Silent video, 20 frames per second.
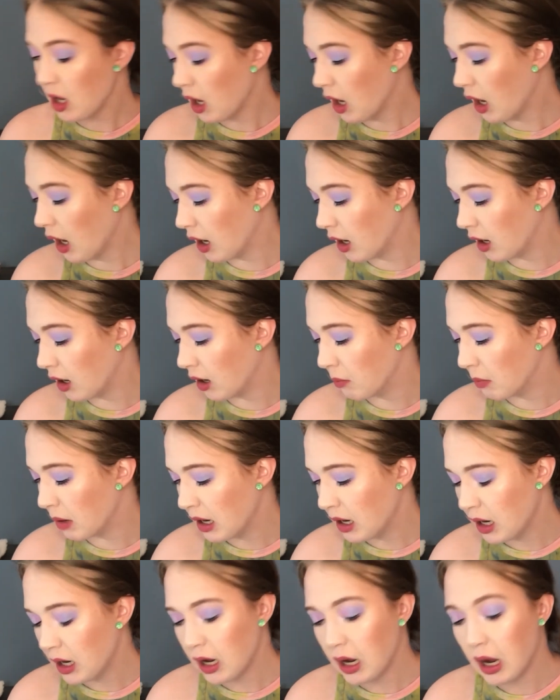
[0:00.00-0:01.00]

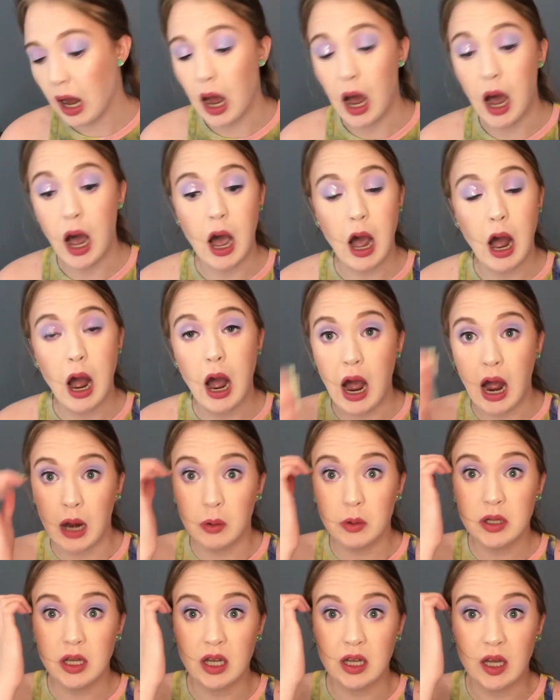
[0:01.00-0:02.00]
I
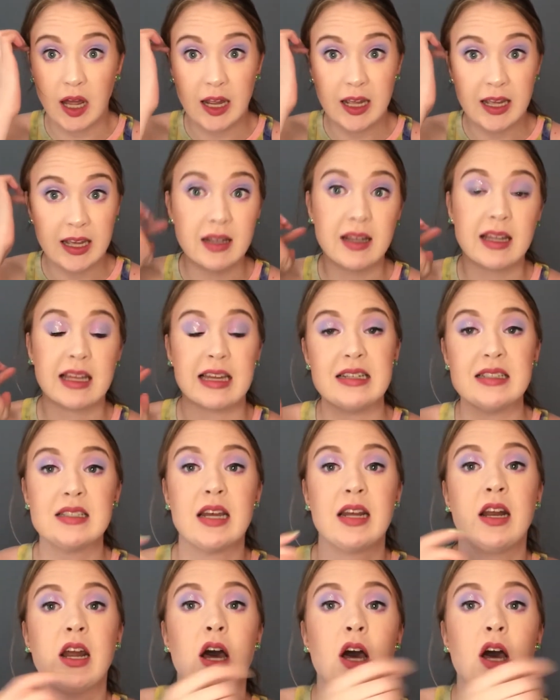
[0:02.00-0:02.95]
really like it, like I said,